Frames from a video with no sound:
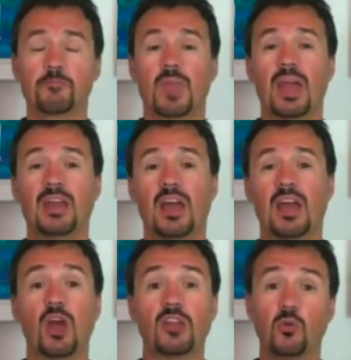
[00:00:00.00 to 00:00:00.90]

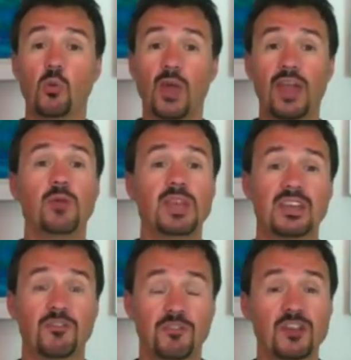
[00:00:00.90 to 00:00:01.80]
And the way we
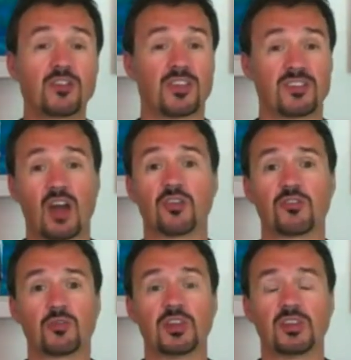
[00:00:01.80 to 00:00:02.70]
can figure this out is
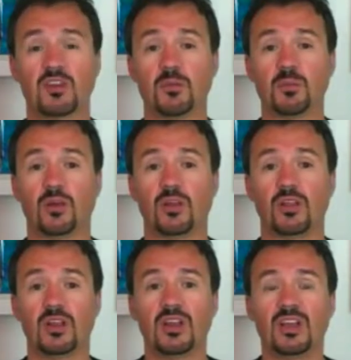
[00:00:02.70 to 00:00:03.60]
really simple.
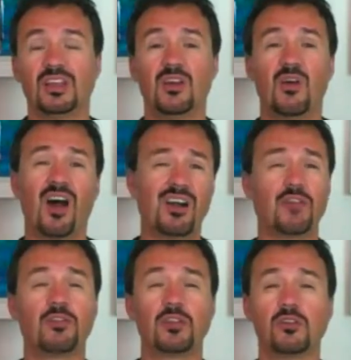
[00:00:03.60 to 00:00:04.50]
You know,
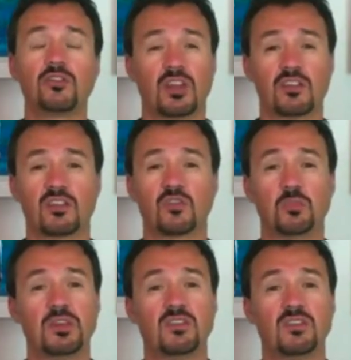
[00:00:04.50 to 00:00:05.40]
our evolution as a
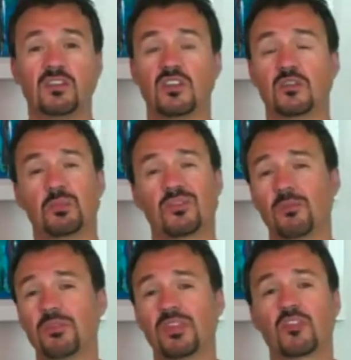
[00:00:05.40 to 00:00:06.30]
species is
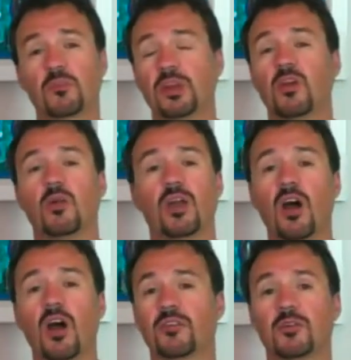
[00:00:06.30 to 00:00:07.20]
something that's been going
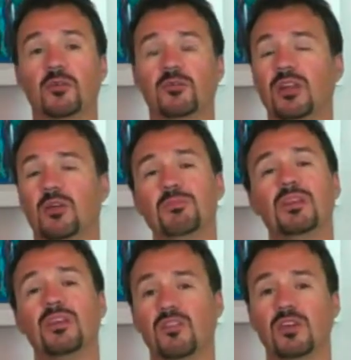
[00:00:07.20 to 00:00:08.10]
on for, you know,
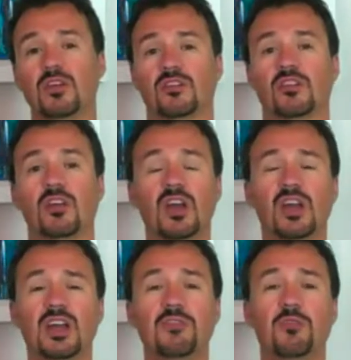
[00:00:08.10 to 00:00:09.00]
millions of years.
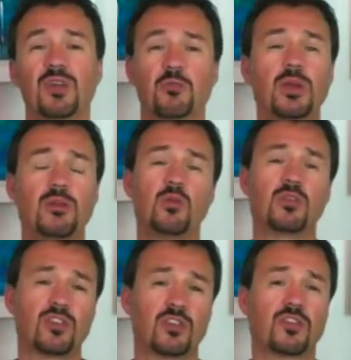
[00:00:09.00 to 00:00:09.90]
If we were
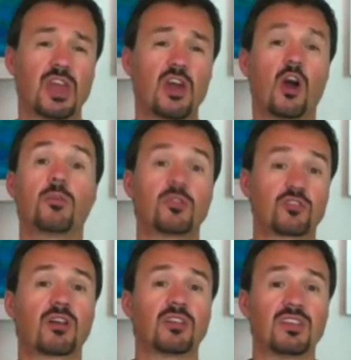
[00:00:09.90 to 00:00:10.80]
to, say,
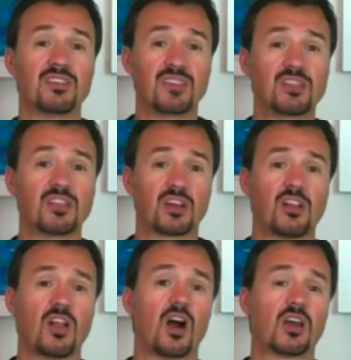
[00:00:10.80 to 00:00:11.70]
arbitrarily set the
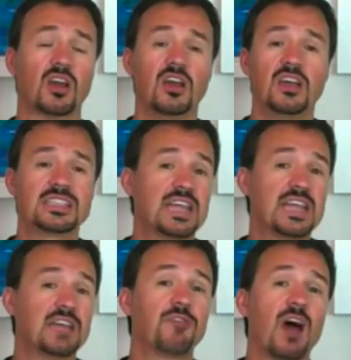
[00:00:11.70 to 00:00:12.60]
clock, say,
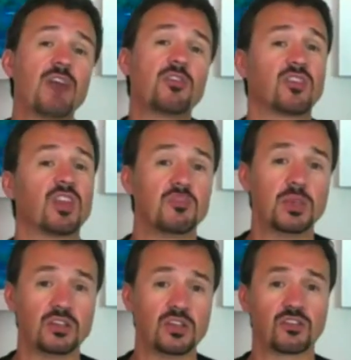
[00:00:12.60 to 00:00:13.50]
5 or 6
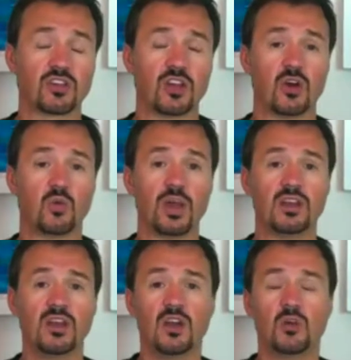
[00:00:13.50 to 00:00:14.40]
million years ago,
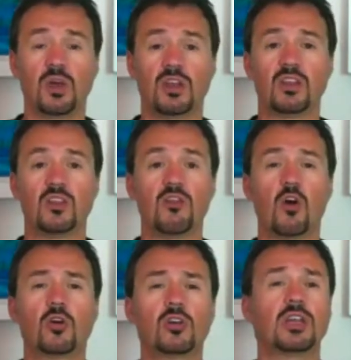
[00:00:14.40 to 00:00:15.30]
when the
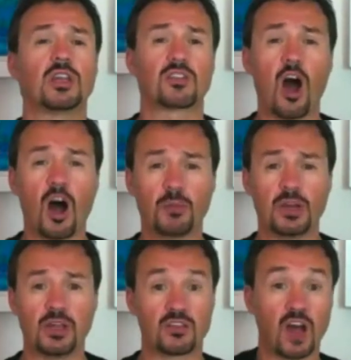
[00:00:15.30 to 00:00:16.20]
earliest
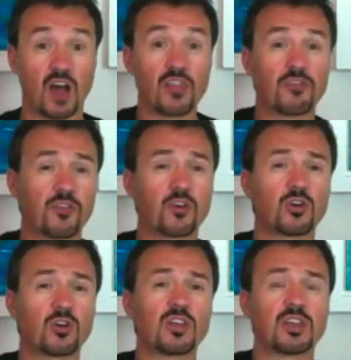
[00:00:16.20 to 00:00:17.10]
hominids, the
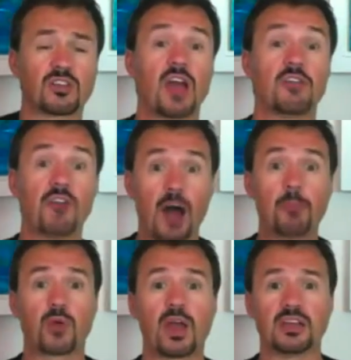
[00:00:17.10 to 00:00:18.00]
earliest kind of
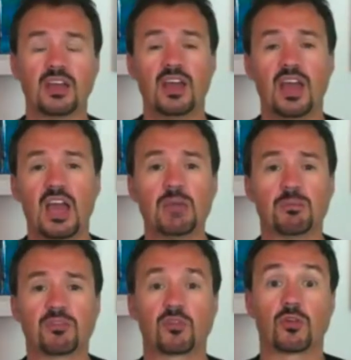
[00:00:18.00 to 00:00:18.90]
upright
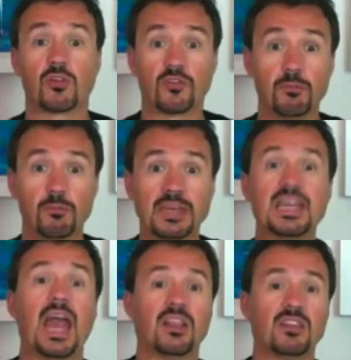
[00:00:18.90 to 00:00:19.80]
apes sort of
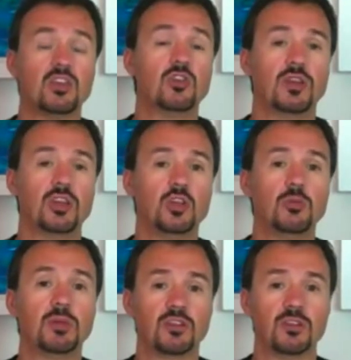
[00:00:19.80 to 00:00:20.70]
began the
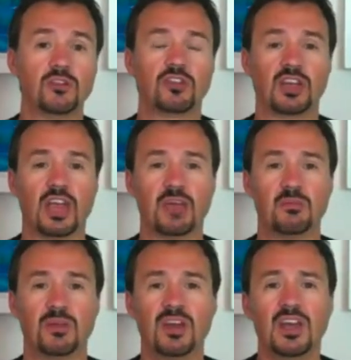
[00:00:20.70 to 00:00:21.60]
human evolution game,
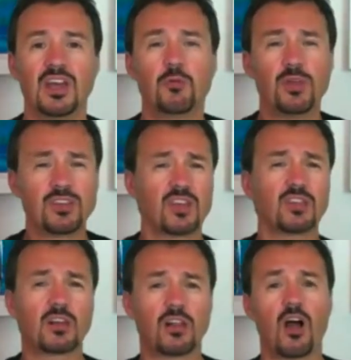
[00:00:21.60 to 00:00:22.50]
if we set the
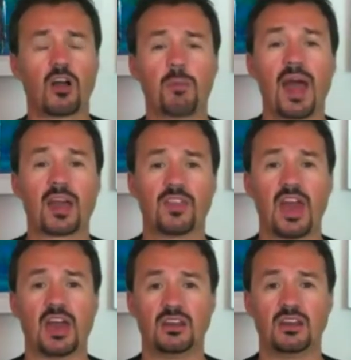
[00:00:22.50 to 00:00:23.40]
clock back then,